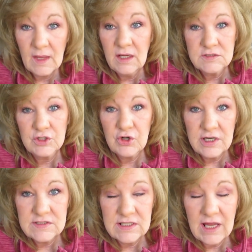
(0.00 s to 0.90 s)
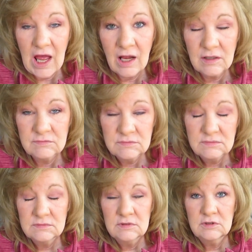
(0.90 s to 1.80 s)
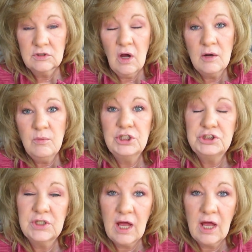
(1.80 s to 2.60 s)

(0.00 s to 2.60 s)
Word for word: It's a crazy cat. God wants you